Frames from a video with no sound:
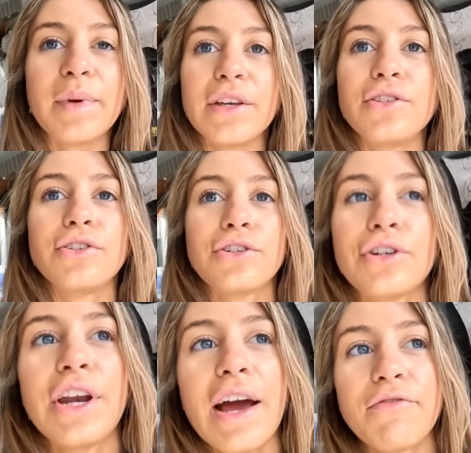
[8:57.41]
because you're
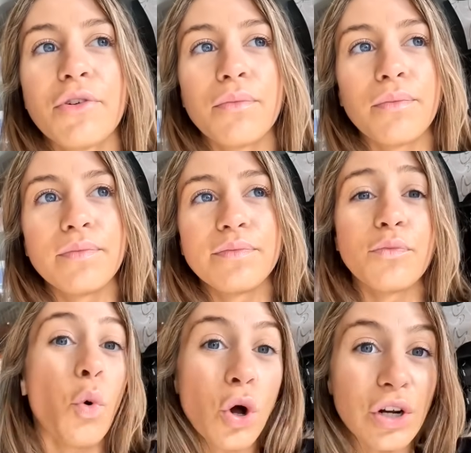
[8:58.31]
gonna have
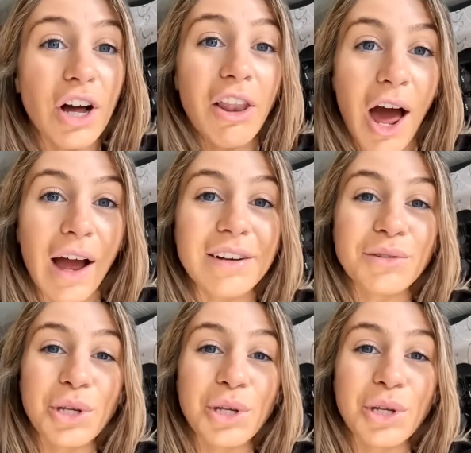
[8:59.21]
to walk a lot.